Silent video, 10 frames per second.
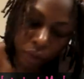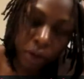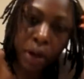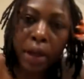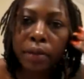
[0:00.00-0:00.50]

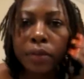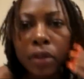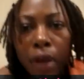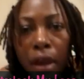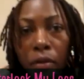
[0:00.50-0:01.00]
Okay,
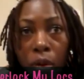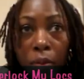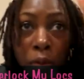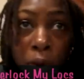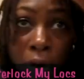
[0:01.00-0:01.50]
so I have one
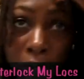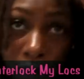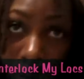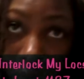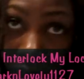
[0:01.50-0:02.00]
more in the